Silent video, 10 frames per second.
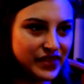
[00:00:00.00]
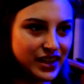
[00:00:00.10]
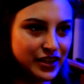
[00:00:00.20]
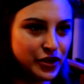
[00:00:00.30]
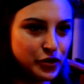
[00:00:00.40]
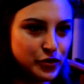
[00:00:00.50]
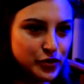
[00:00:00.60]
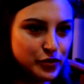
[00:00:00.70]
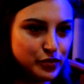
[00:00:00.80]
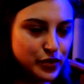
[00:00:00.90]
I don't know,
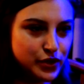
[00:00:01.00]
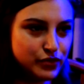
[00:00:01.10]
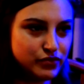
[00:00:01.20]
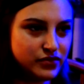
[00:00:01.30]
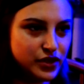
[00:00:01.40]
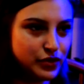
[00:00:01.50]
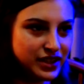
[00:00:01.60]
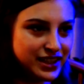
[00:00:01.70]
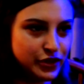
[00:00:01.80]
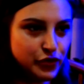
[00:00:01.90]
put two things
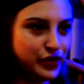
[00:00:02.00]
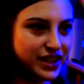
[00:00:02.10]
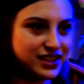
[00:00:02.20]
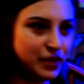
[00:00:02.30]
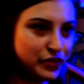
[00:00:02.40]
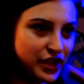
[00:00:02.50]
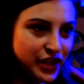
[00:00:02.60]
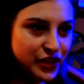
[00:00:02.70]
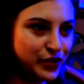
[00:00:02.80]
together, you fix something.